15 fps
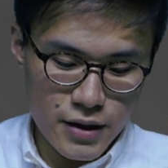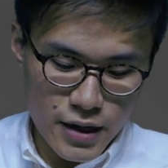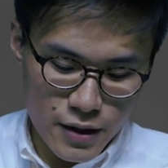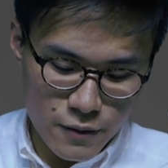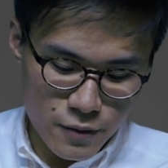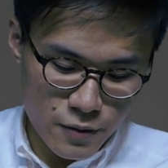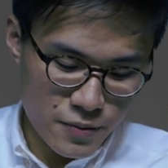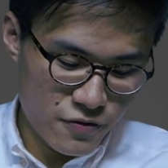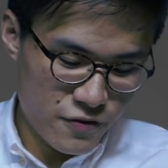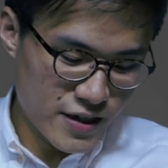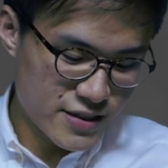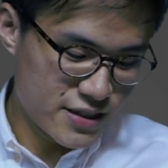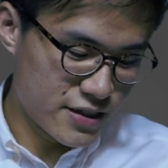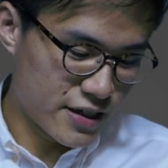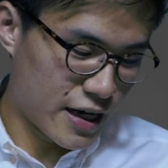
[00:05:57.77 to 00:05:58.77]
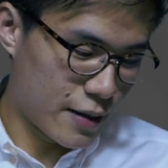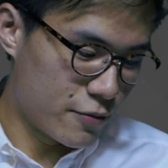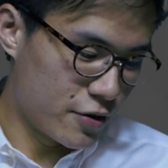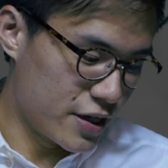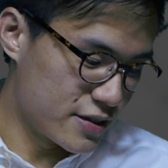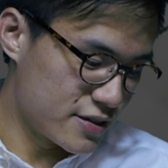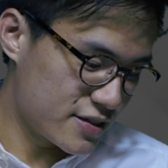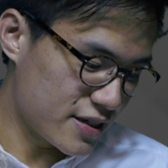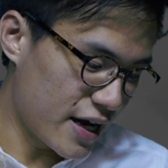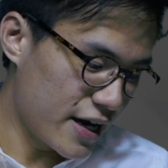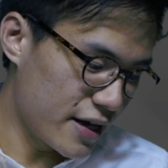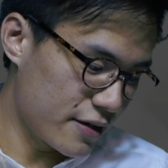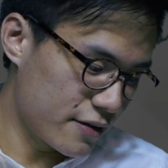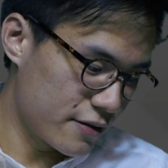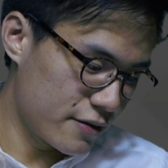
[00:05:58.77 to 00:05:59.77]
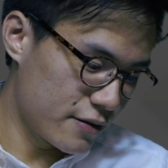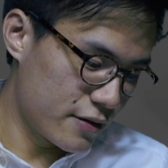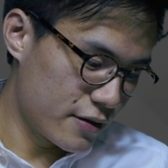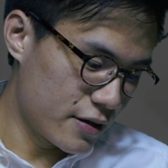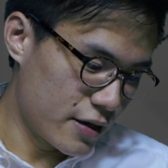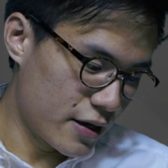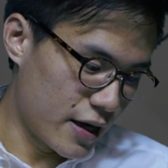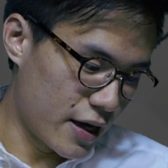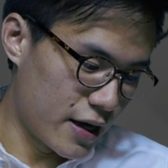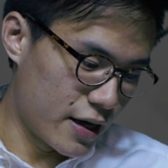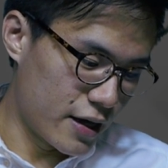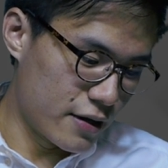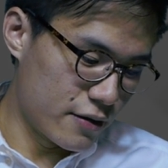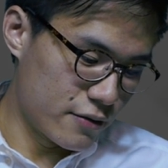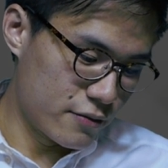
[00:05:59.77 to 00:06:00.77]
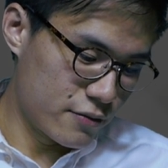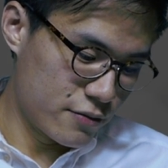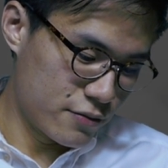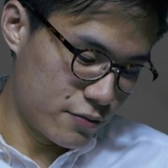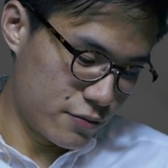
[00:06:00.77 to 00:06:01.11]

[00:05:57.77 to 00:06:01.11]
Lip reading: And we'll be facing the camera inside and